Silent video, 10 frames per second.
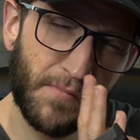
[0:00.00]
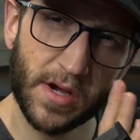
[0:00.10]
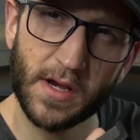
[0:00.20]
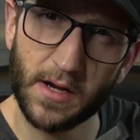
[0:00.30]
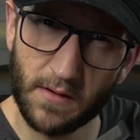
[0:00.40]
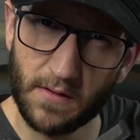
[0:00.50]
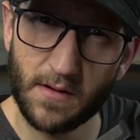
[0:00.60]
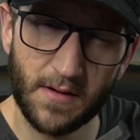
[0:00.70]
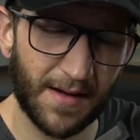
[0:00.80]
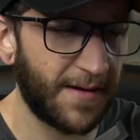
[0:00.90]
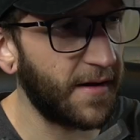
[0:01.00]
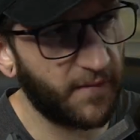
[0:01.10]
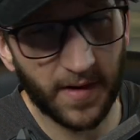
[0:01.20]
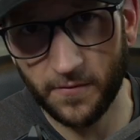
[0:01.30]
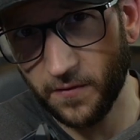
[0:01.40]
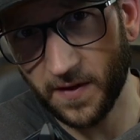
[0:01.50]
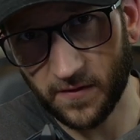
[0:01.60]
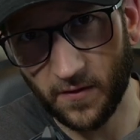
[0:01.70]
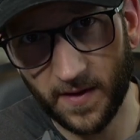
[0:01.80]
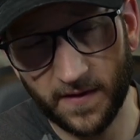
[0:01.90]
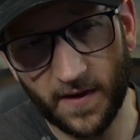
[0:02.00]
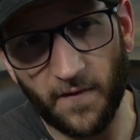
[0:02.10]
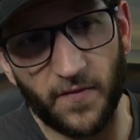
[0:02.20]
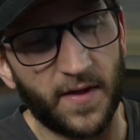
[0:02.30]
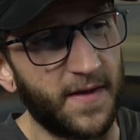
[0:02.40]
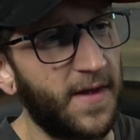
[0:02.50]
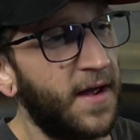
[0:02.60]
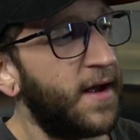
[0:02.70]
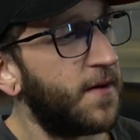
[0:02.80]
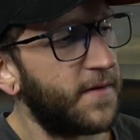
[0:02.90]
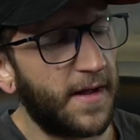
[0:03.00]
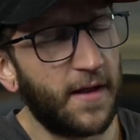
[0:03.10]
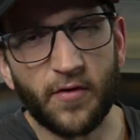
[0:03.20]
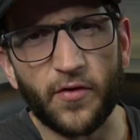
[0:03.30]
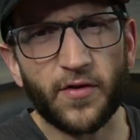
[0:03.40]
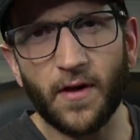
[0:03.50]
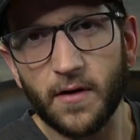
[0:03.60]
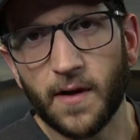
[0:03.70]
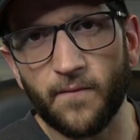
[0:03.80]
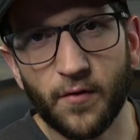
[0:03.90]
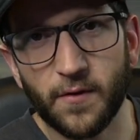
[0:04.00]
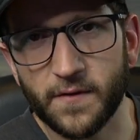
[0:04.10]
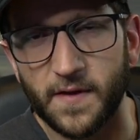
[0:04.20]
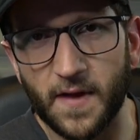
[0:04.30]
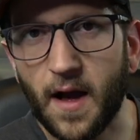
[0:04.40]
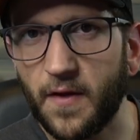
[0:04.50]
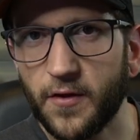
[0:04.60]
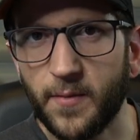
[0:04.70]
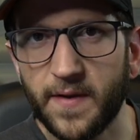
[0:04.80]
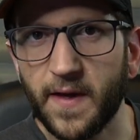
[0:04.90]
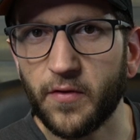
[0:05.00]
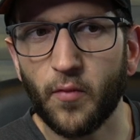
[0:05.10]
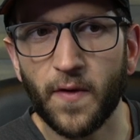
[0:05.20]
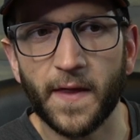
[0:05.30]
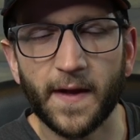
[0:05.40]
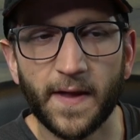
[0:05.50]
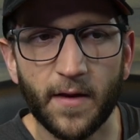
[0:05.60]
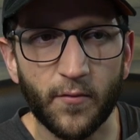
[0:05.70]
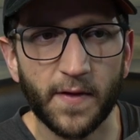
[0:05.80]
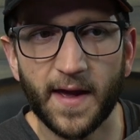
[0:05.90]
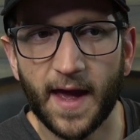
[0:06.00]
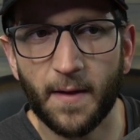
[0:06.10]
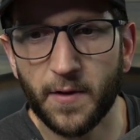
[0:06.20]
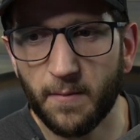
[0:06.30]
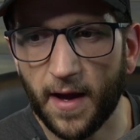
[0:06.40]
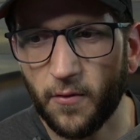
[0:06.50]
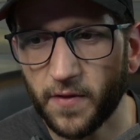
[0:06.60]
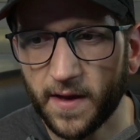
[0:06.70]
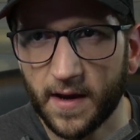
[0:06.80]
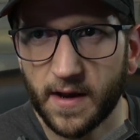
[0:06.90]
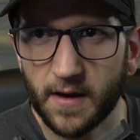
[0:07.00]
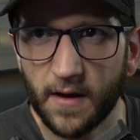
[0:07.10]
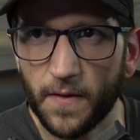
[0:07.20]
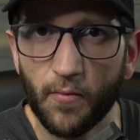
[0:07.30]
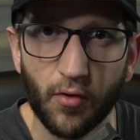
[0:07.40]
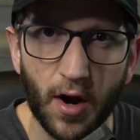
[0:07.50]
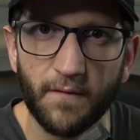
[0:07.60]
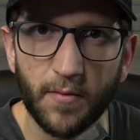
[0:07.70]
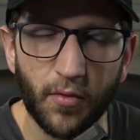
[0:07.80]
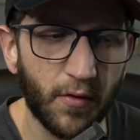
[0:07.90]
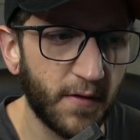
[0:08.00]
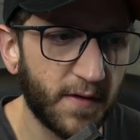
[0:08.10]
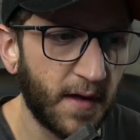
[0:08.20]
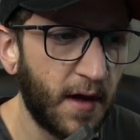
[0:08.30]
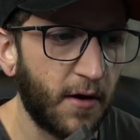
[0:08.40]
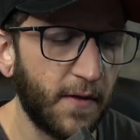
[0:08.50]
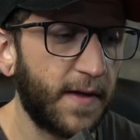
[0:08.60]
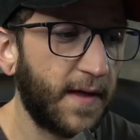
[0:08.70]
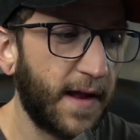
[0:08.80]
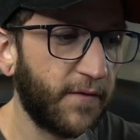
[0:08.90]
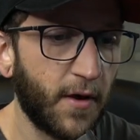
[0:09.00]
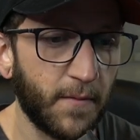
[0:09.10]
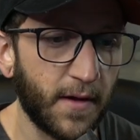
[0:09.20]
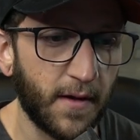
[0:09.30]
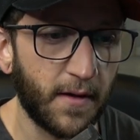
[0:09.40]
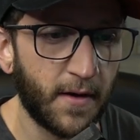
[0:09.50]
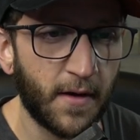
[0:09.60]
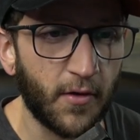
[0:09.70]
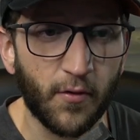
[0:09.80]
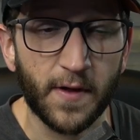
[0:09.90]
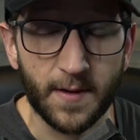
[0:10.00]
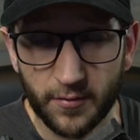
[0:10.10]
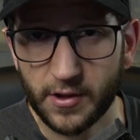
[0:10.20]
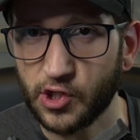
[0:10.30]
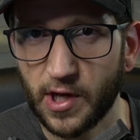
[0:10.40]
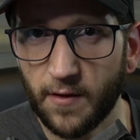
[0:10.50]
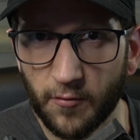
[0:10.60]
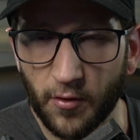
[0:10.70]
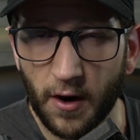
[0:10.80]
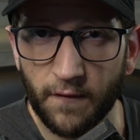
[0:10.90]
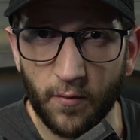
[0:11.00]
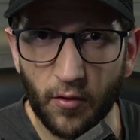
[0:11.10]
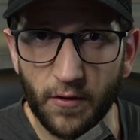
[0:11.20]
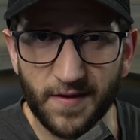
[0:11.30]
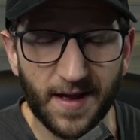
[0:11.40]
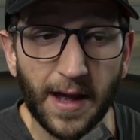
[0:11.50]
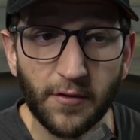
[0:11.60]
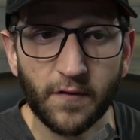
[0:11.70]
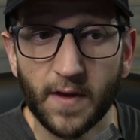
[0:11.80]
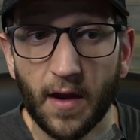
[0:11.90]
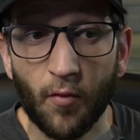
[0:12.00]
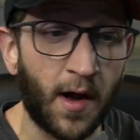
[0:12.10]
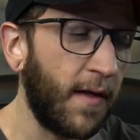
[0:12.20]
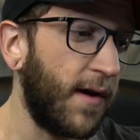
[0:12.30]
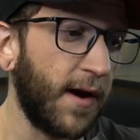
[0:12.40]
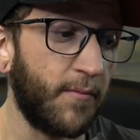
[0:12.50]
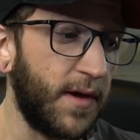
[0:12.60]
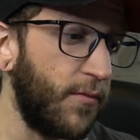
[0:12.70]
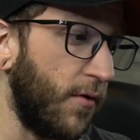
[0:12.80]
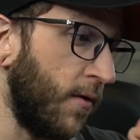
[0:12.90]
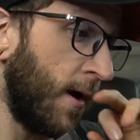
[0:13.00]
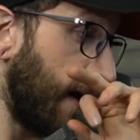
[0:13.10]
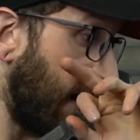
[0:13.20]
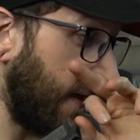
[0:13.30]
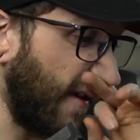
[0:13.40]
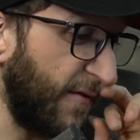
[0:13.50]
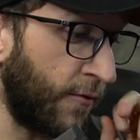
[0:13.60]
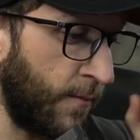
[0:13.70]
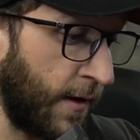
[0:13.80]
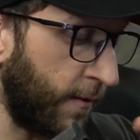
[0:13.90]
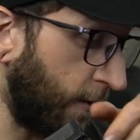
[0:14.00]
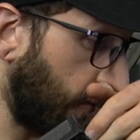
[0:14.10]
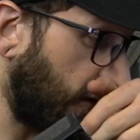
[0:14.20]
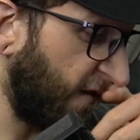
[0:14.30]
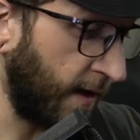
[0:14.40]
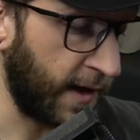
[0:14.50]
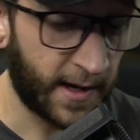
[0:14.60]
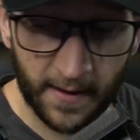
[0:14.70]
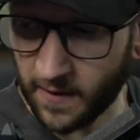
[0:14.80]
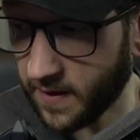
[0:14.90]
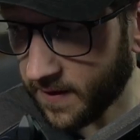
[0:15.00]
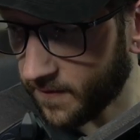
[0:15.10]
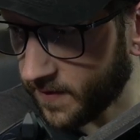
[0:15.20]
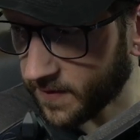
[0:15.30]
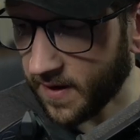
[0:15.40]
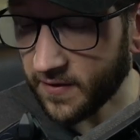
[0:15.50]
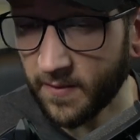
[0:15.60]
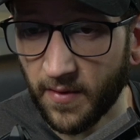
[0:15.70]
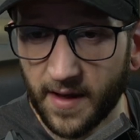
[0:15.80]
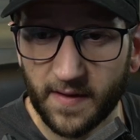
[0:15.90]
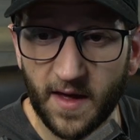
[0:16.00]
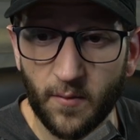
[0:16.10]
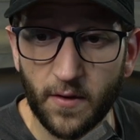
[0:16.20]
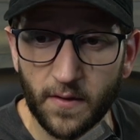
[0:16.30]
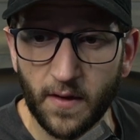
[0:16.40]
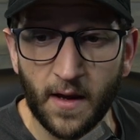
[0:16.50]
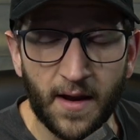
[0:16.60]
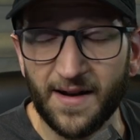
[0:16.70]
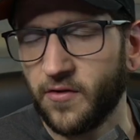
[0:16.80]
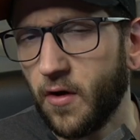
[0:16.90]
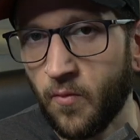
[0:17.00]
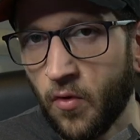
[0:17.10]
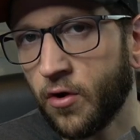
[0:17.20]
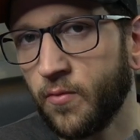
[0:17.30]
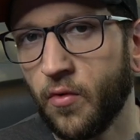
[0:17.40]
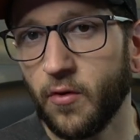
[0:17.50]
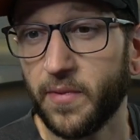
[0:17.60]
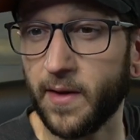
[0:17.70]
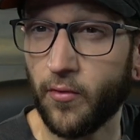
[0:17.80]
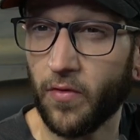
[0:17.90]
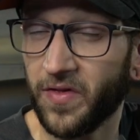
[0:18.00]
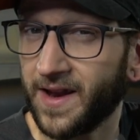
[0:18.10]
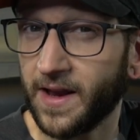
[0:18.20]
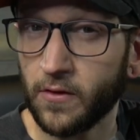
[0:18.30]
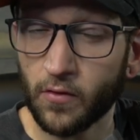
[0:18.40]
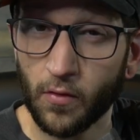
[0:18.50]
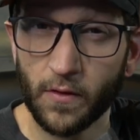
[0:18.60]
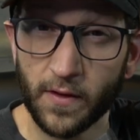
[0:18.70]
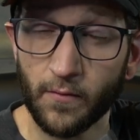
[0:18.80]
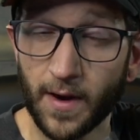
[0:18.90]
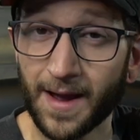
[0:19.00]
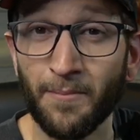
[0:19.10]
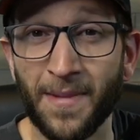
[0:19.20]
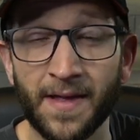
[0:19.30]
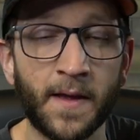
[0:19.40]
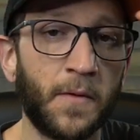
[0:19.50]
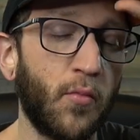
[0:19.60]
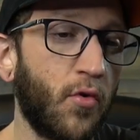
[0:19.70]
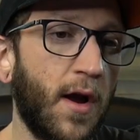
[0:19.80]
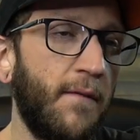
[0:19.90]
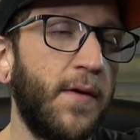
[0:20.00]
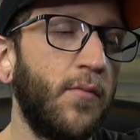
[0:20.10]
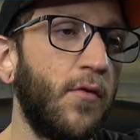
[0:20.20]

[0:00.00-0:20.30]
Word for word: pretty good, uh, if I do say so myself. The I don't know, the startup for is just awesome, and that's one thing that I'm really happy about with getting uh, the Proffie boards, or at least that I've come to really appreciate with Proffie boards, and I understand why a lot of people, as I was doing my research to get into these custom lightsabers, saw more and more people leaning towards and recommending the Proffie